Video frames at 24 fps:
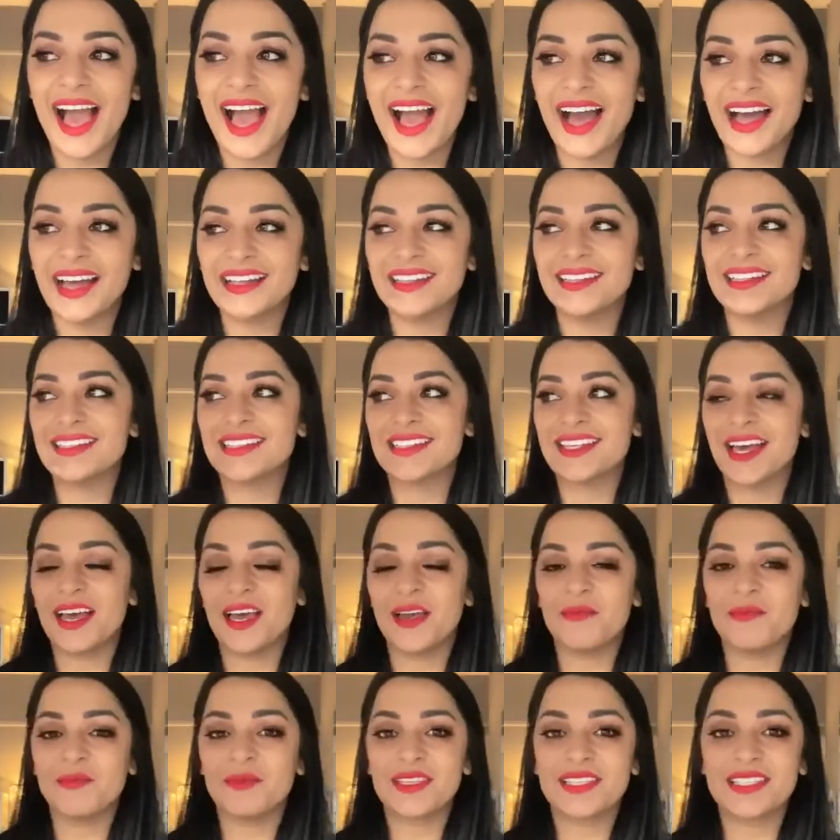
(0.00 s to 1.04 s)

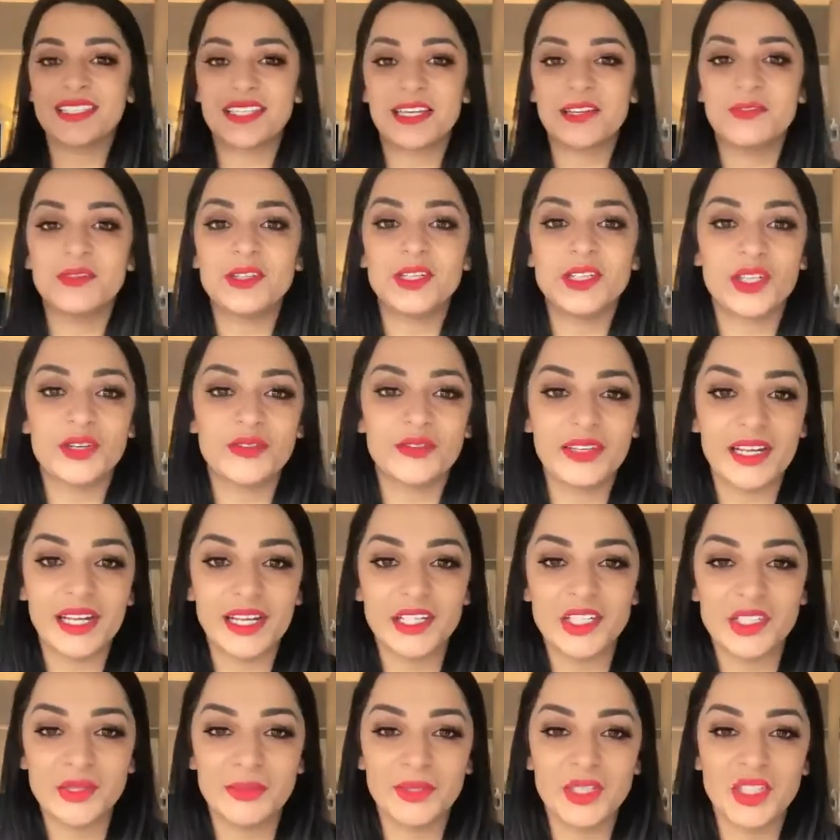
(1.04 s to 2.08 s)
and the skin
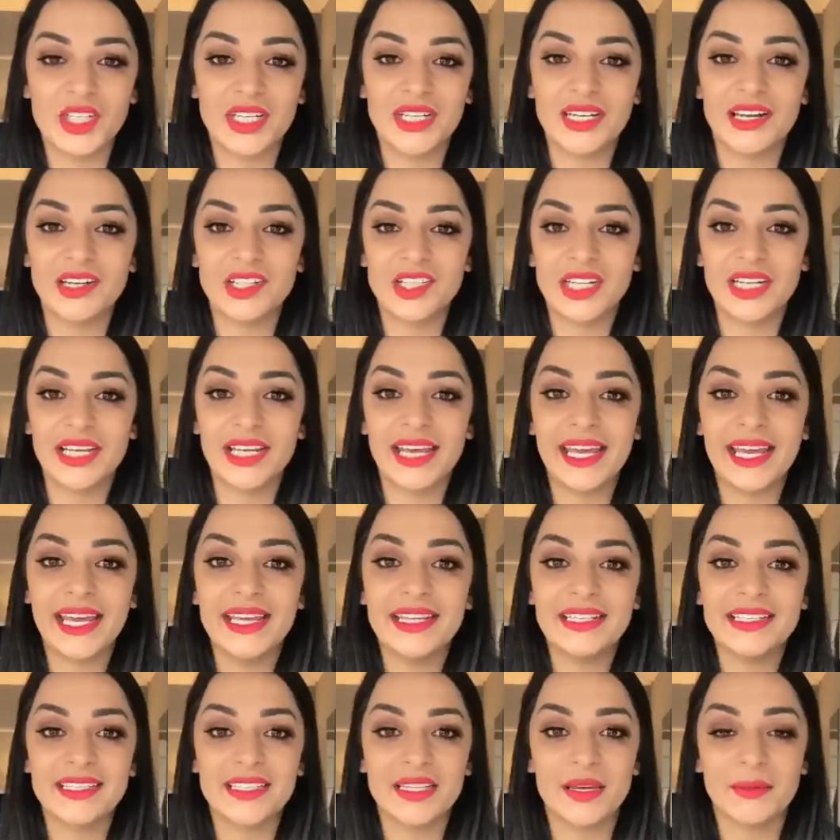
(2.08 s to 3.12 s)
rejuvenation machine actually
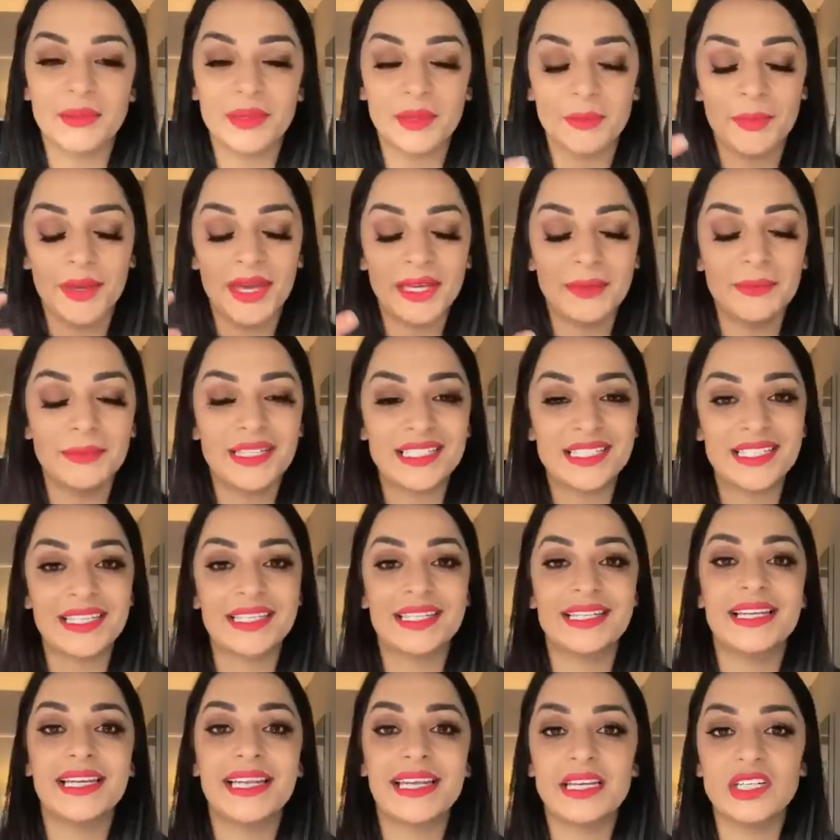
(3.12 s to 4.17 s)
heats up the
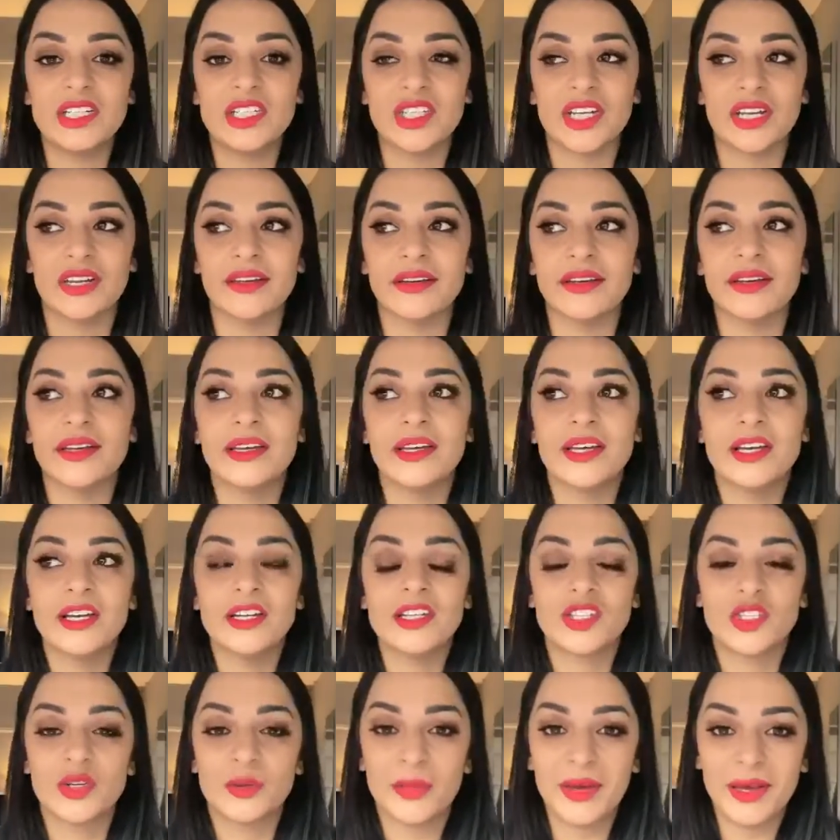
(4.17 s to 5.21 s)
pigmented lesion
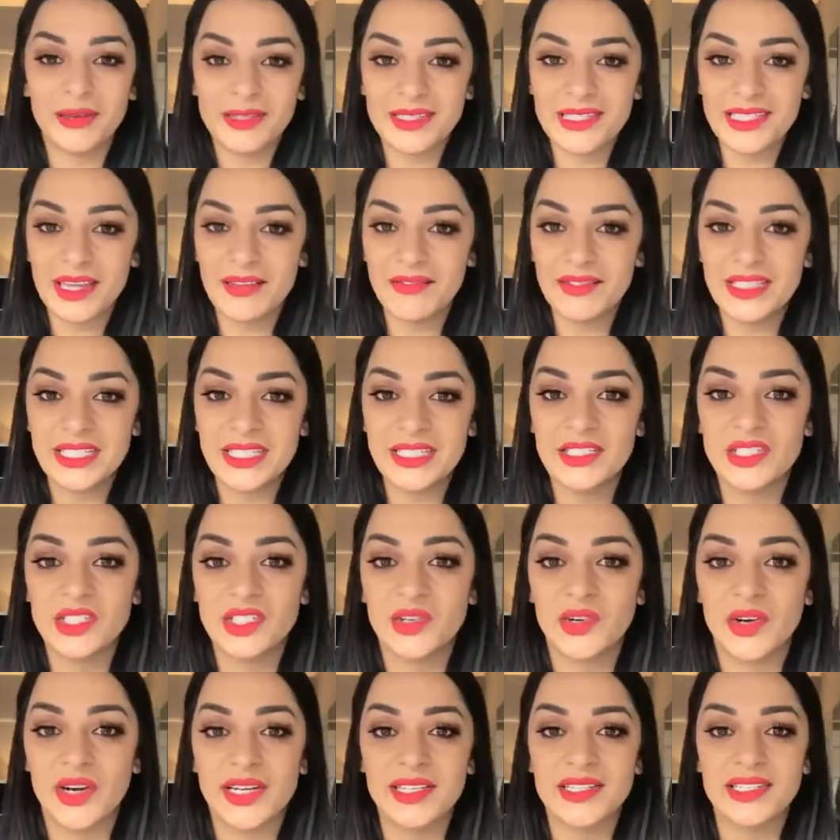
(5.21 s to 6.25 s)
to about 70
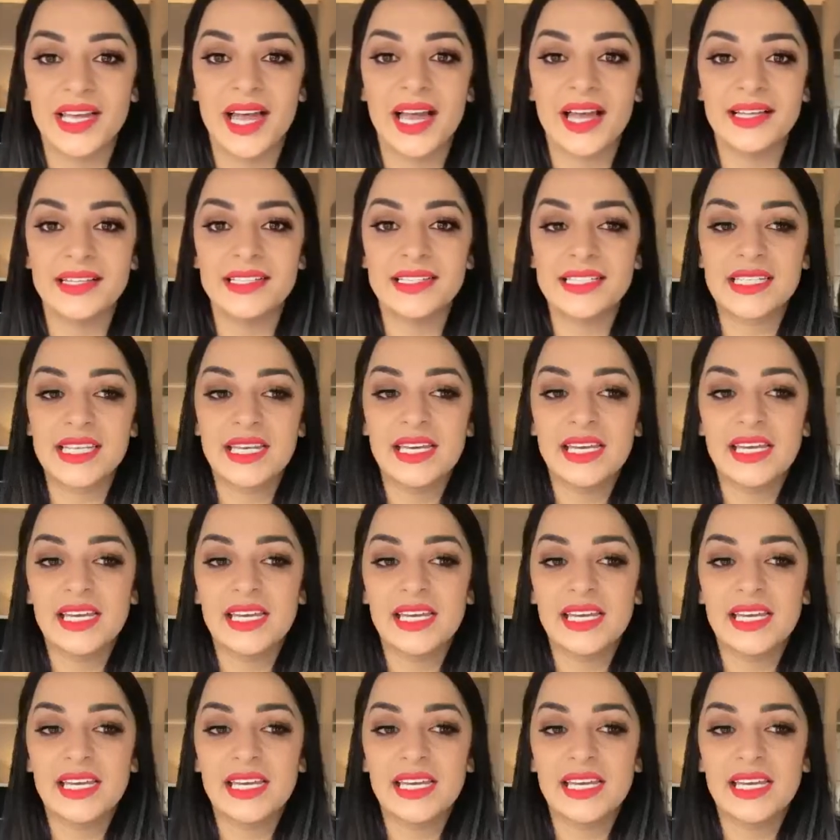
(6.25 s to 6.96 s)
degrees, and